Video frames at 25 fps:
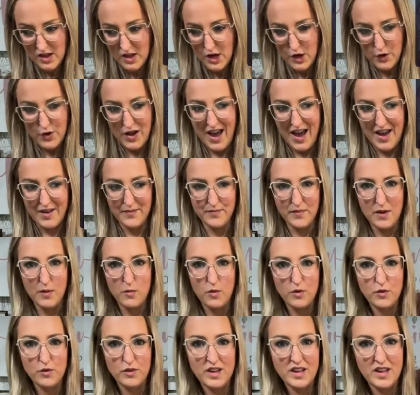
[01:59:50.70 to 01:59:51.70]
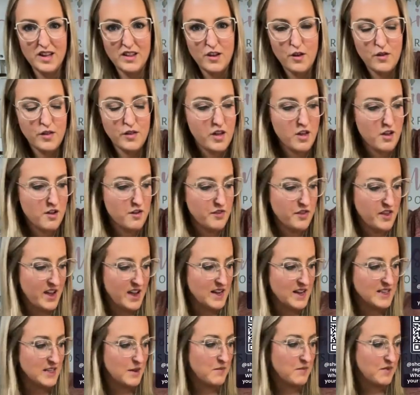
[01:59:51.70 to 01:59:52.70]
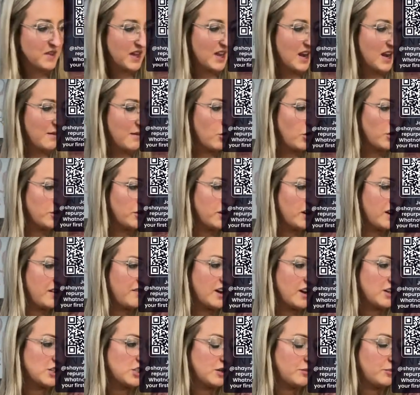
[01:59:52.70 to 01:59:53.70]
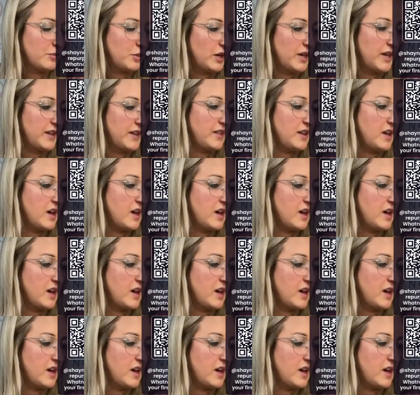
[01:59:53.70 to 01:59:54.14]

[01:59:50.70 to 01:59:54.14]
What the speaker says: Okay. The only other thing is I'm wondering if I should put